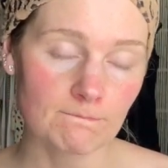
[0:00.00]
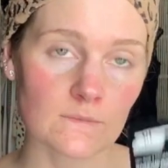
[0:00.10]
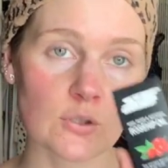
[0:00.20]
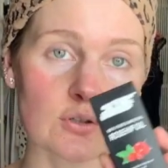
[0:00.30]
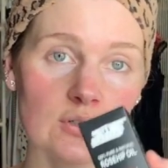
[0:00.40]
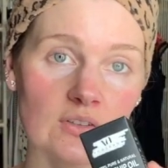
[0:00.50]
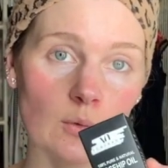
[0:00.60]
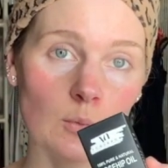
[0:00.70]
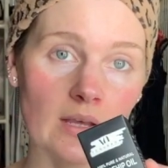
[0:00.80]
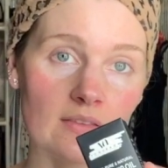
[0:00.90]
you could use
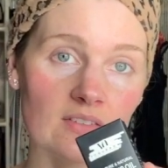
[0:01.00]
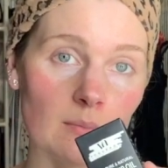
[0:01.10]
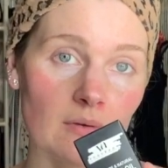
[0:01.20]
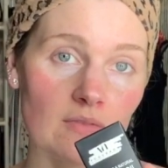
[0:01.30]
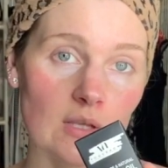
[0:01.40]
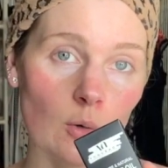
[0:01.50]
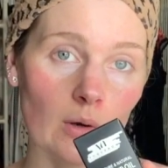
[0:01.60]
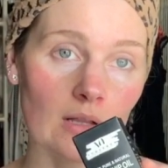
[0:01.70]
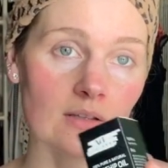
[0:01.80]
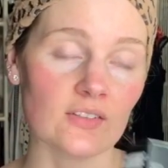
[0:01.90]
it with some of the
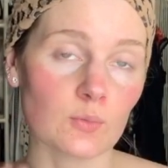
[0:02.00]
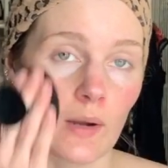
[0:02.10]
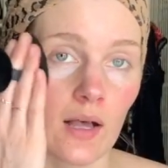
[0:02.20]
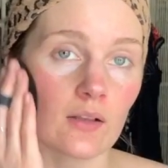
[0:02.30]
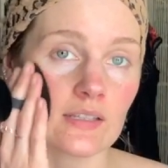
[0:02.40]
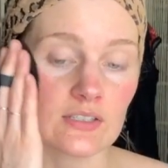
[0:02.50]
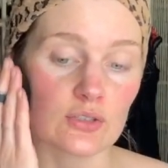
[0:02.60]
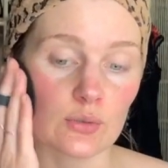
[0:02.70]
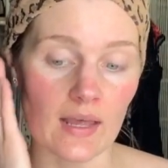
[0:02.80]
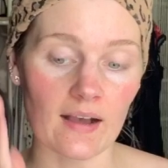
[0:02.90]
oil as well and
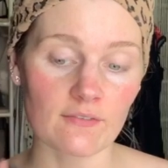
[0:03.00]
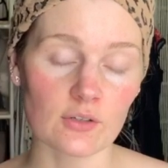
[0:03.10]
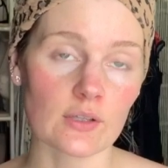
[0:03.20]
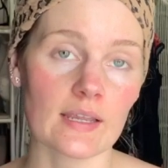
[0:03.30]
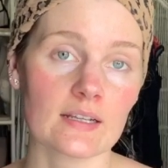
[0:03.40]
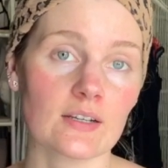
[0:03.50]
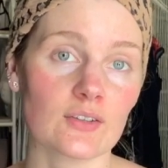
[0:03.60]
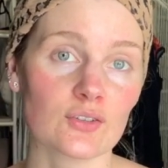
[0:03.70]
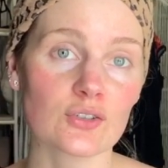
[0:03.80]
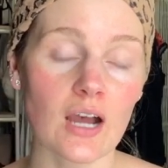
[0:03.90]
do that for like a
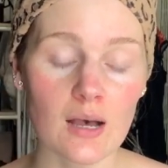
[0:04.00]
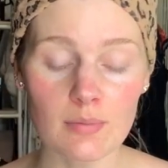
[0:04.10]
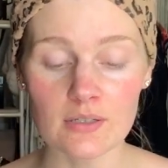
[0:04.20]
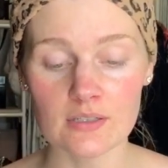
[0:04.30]
scrub.